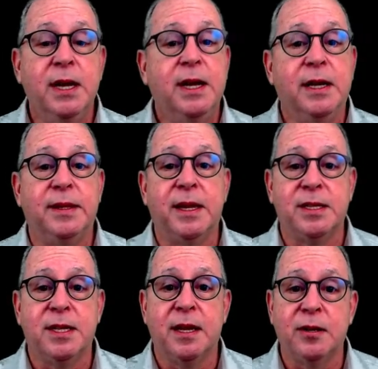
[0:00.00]
and they
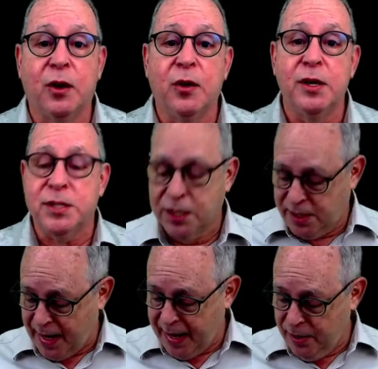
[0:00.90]
send
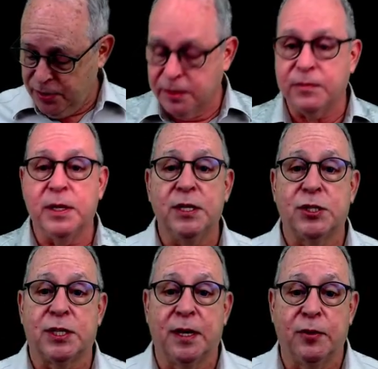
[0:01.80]
auxin out of each
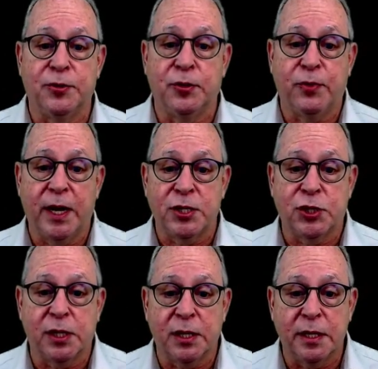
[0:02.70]
cell
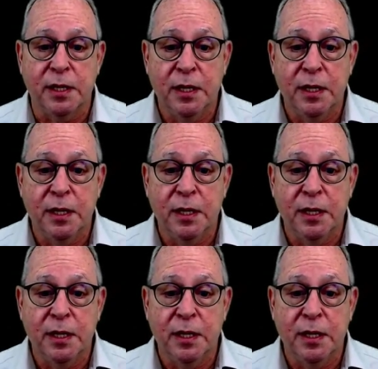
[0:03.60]
directionally,